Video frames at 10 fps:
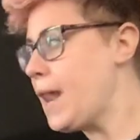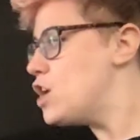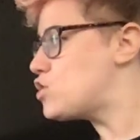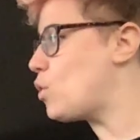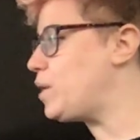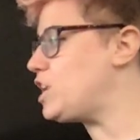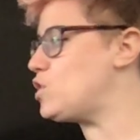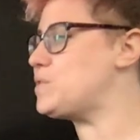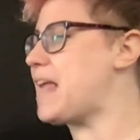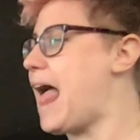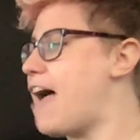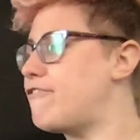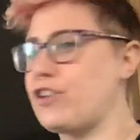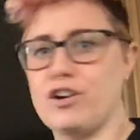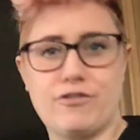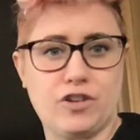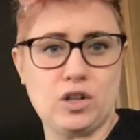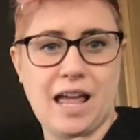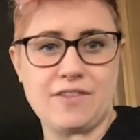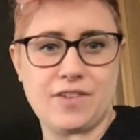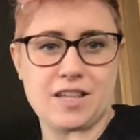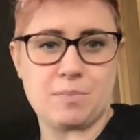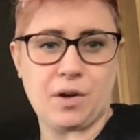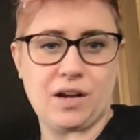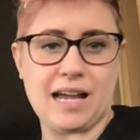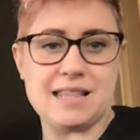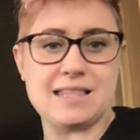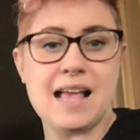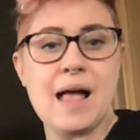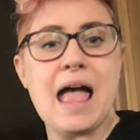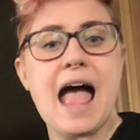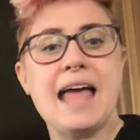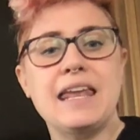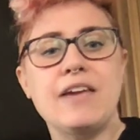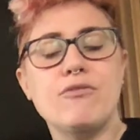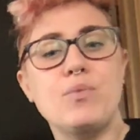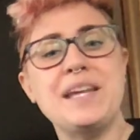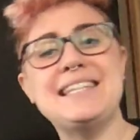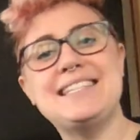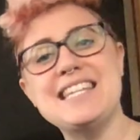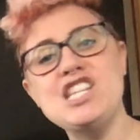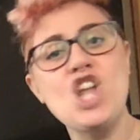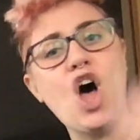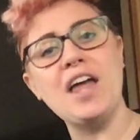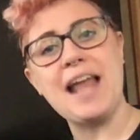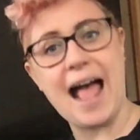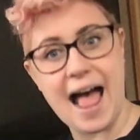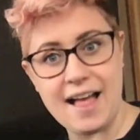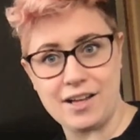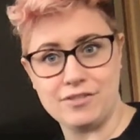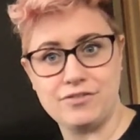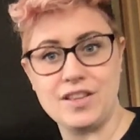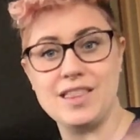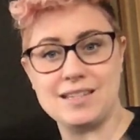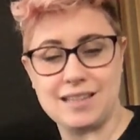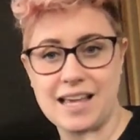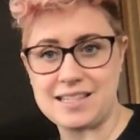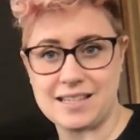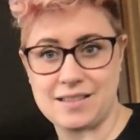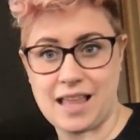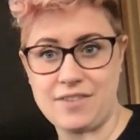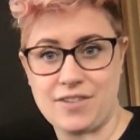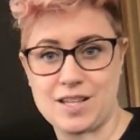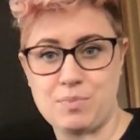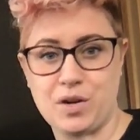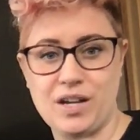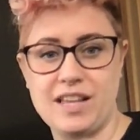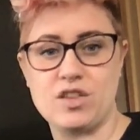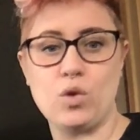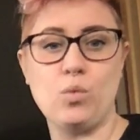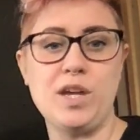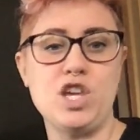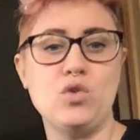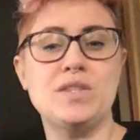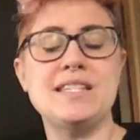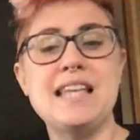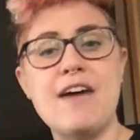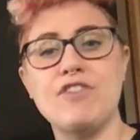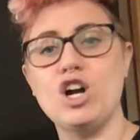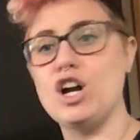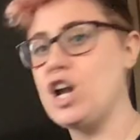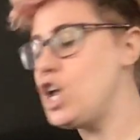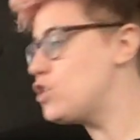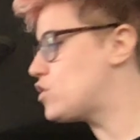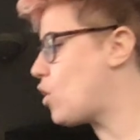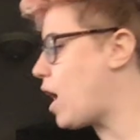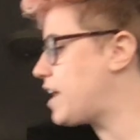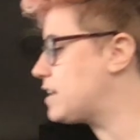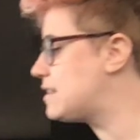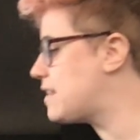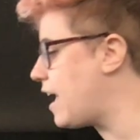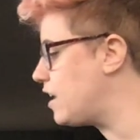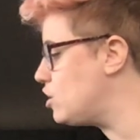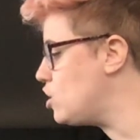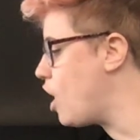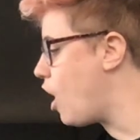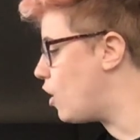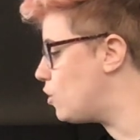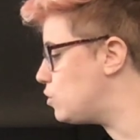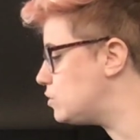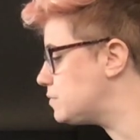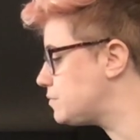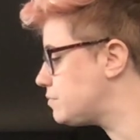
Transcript: so we use ever for life experience. And if we did not have this life experience, we use never. So I could say, no,